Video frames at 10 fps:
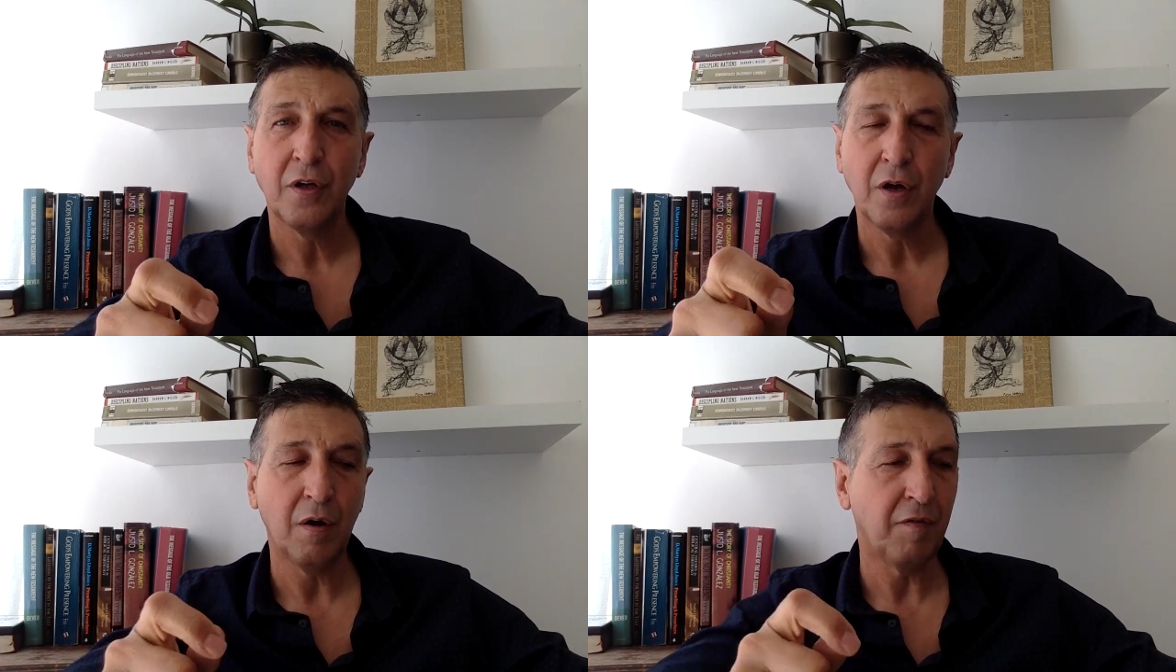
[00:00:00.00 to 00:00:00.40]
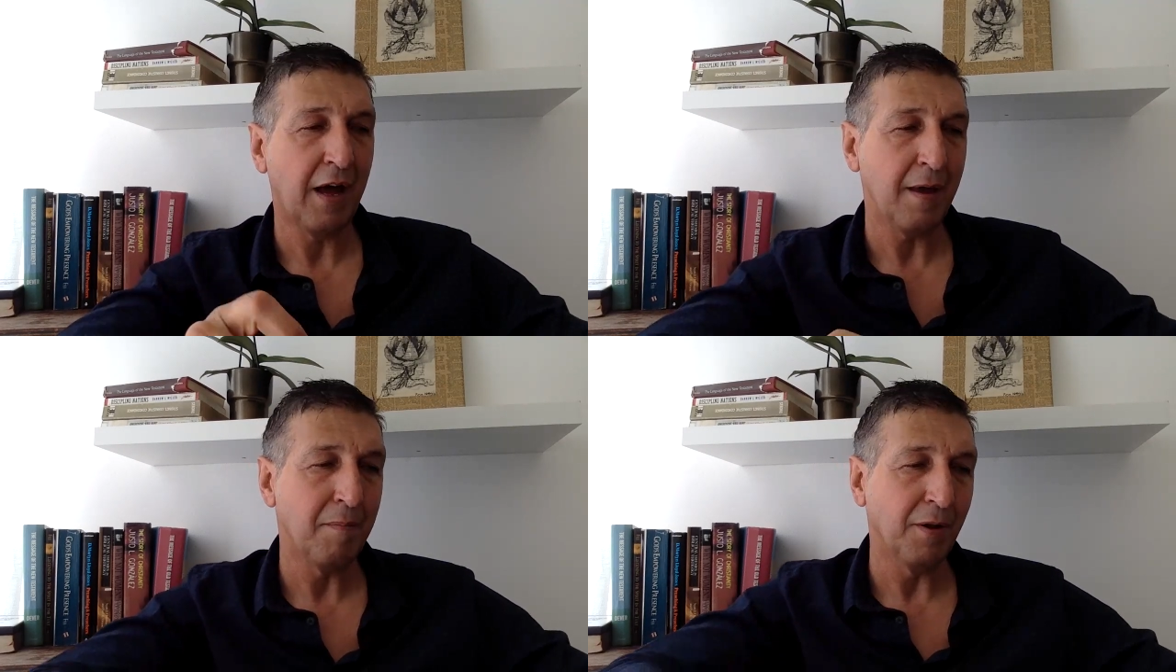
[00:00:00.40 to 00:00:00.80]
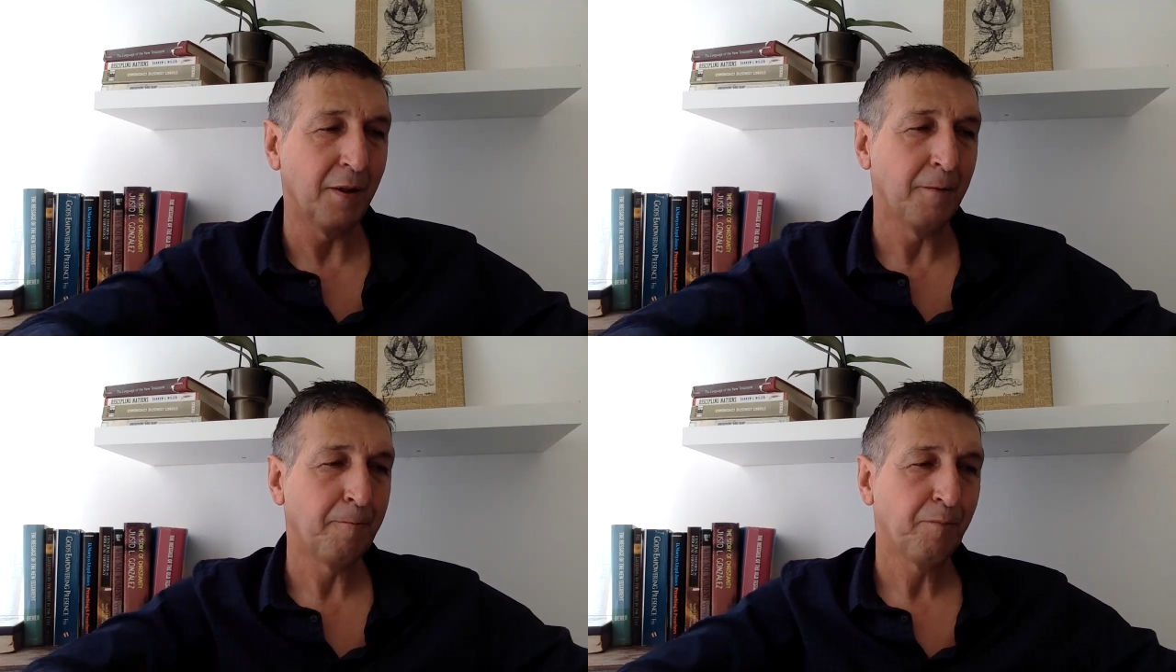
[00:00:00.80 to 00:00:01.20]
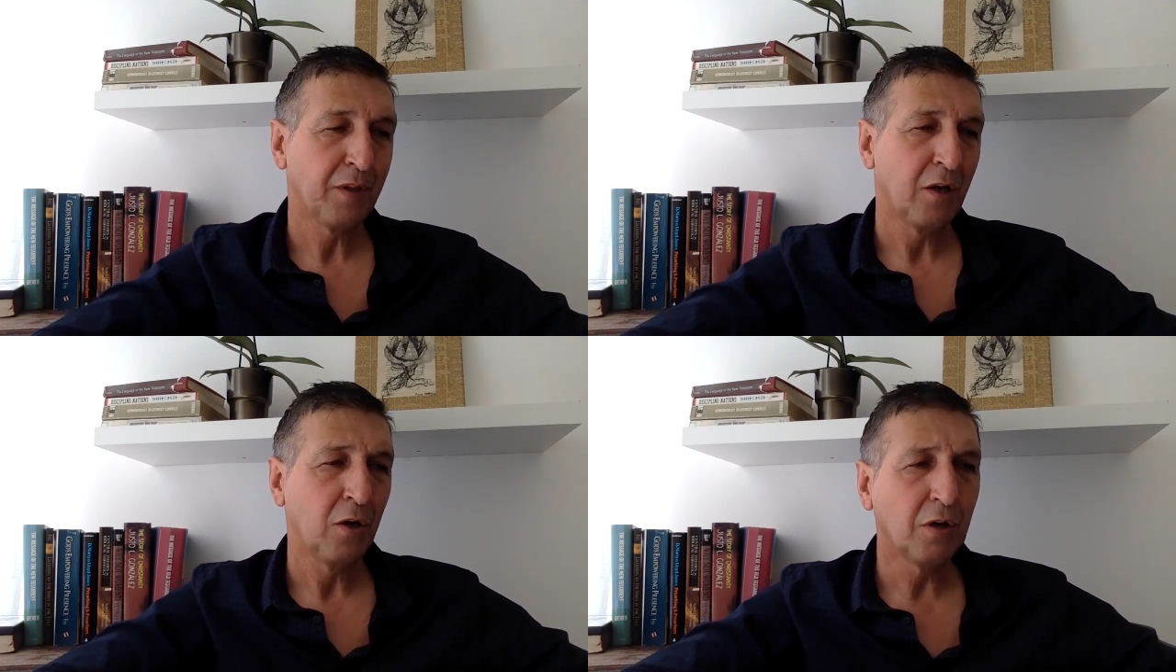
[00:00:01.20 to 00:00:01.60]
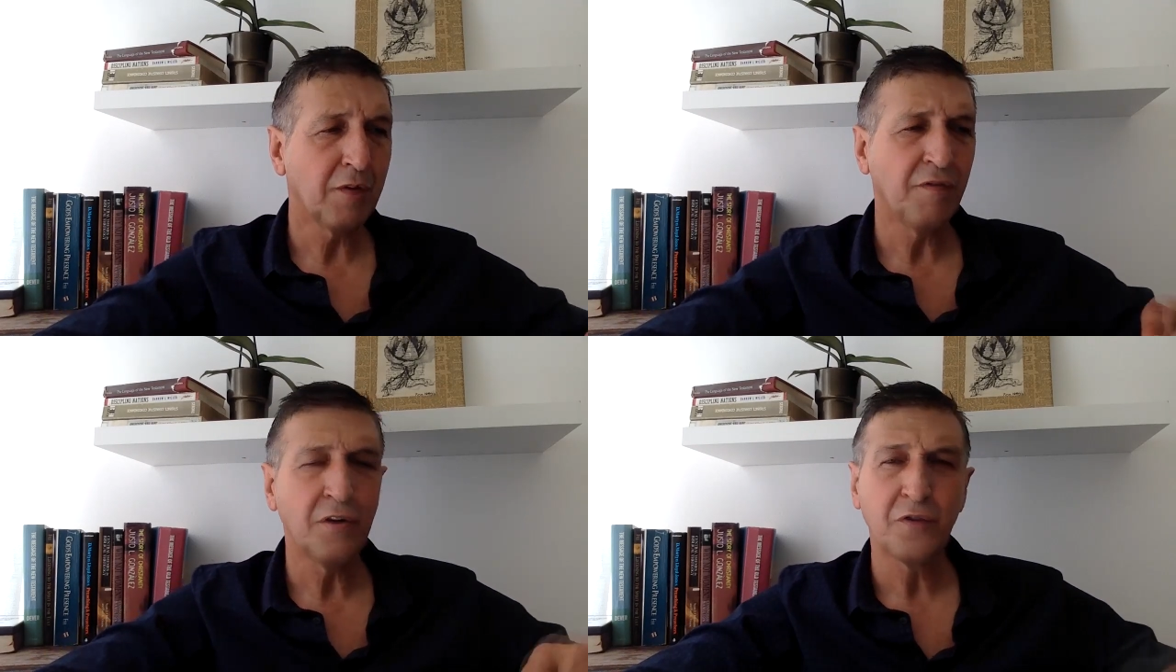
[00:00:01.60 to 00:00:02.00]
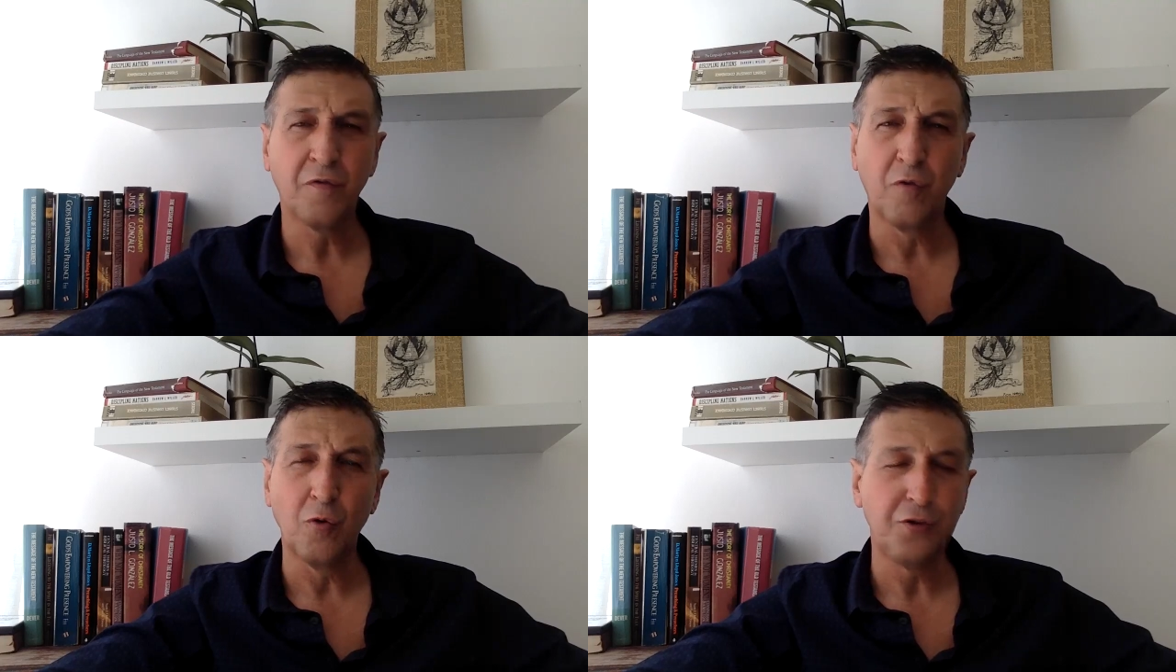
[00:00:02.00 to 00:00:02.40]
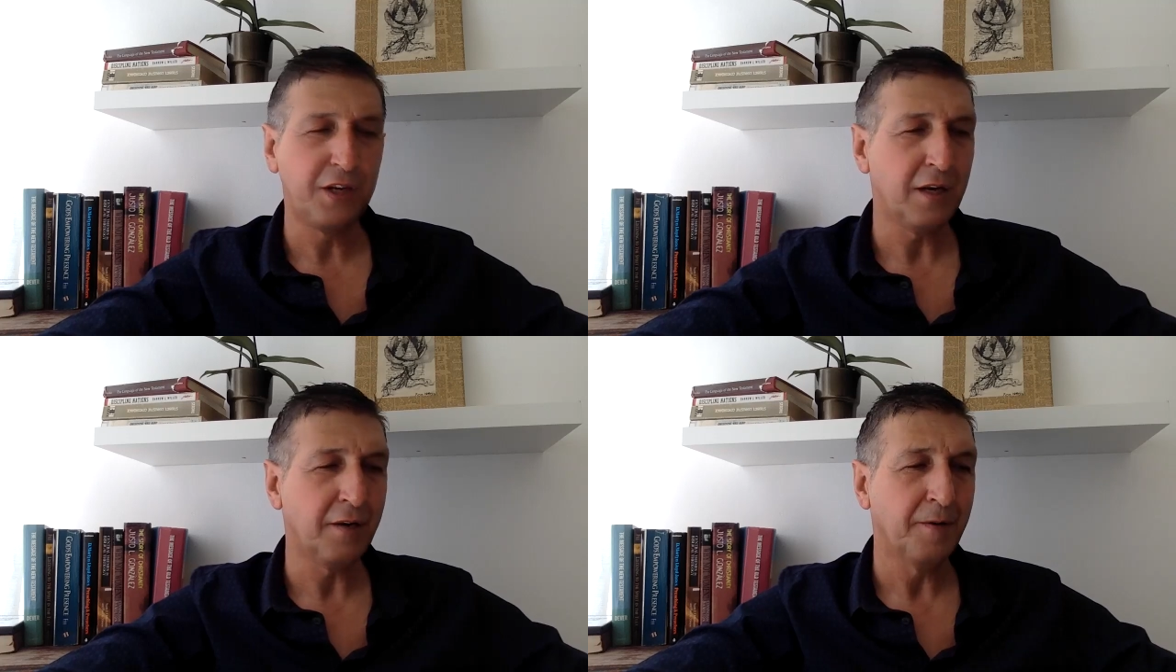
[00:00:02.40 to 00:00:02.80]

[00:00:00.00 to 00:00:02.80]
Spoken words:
of Abel. Look at verse 14.